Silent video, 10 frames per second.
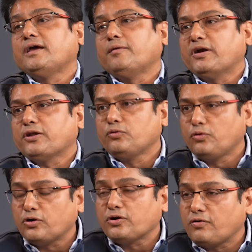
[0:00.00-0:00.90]
but you
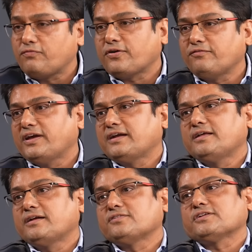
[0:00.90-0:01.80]
don't know from where
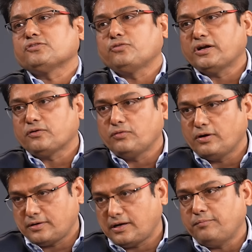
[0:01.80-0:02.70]
the risk is going to
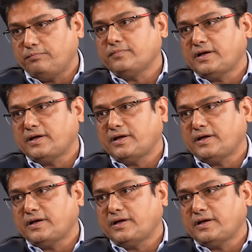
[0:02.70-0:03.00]
come.